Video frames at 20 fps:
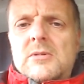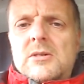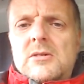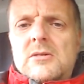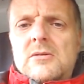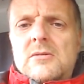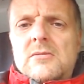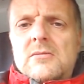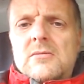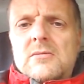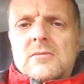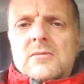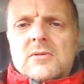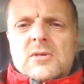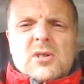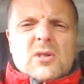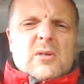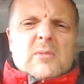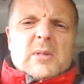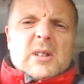call.
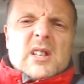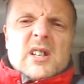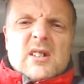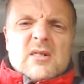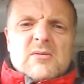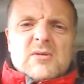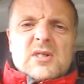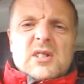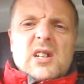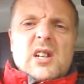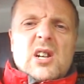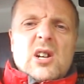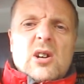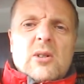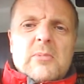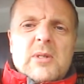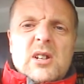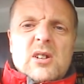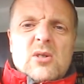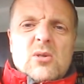Sorry about that. It was an
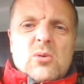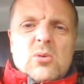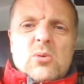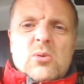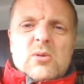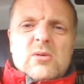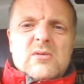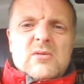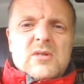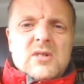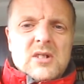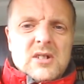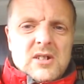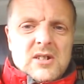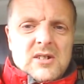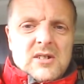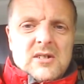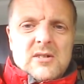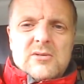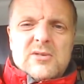incoming call.
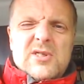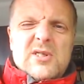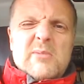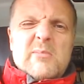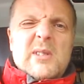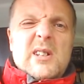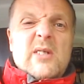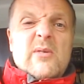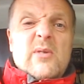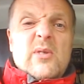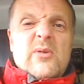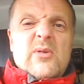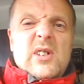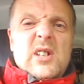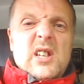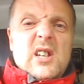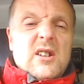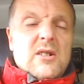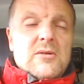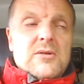I was in the middle of a
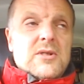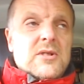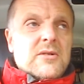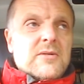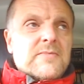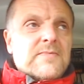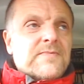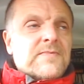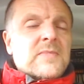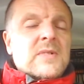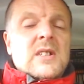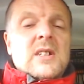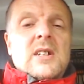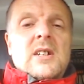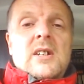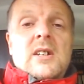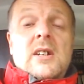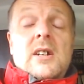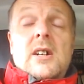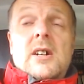video, so.
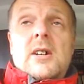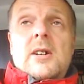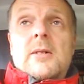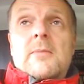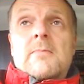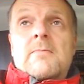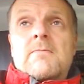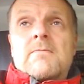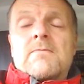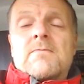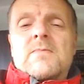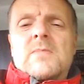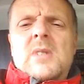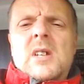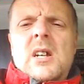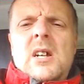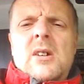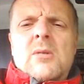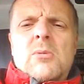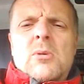
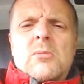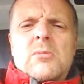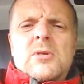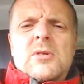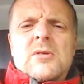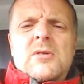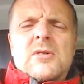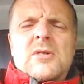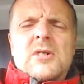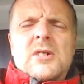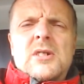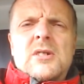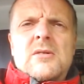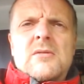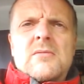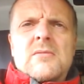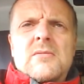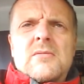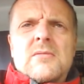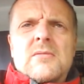Yeah, what was I
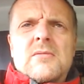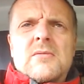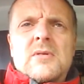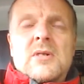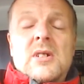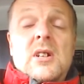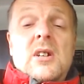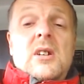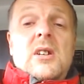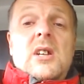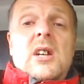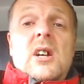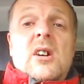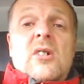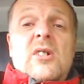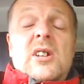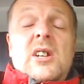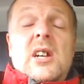saying? Yeah, I